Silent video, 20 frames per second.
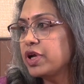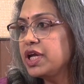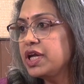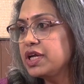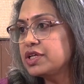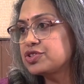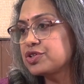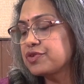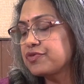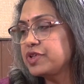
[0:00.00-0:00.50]

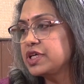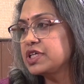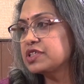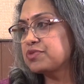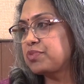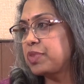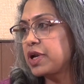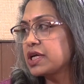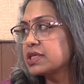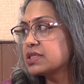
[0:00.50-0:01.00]
each of these
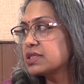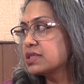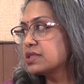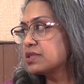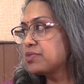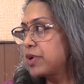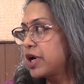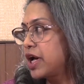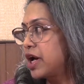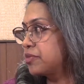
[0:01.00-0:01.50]

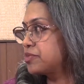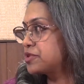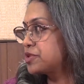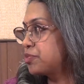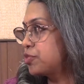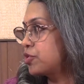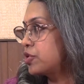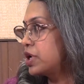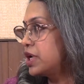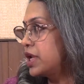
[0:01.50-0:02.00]
places, perhaps
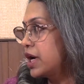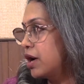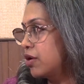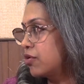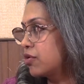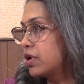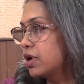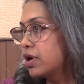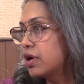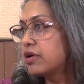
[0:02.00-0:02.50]
put
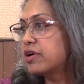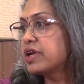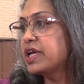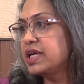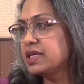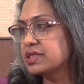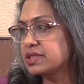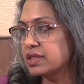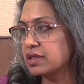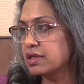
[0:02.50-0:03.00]
down a
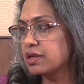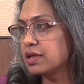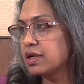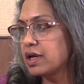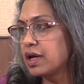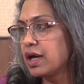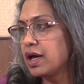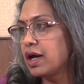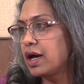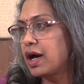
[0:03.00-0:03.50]
reason
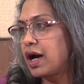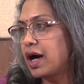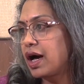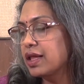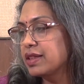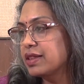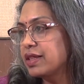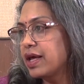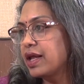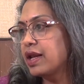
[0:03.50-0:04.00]

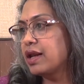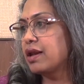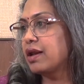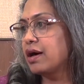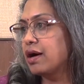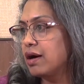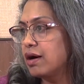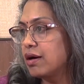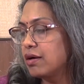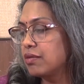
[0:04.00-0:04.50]
and then
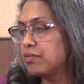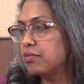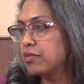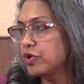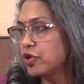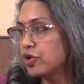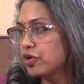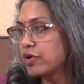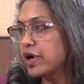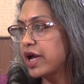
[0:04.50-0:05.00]

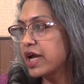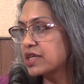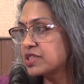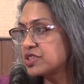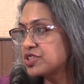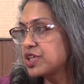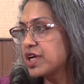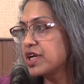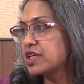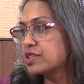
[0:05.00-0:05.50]

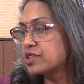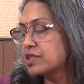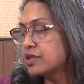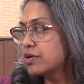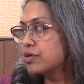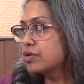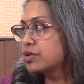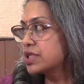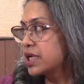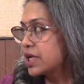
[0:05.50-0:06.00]
exchange
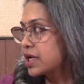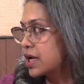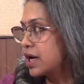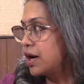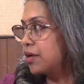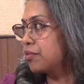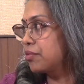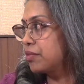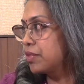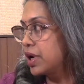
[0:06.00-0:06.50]
those and
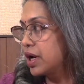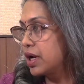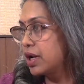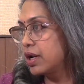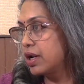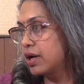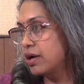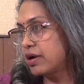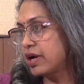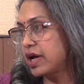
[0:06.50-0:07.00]
come
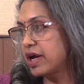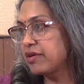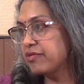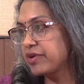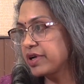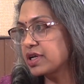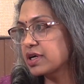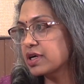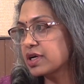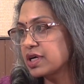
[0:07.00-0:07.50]
and arrive at a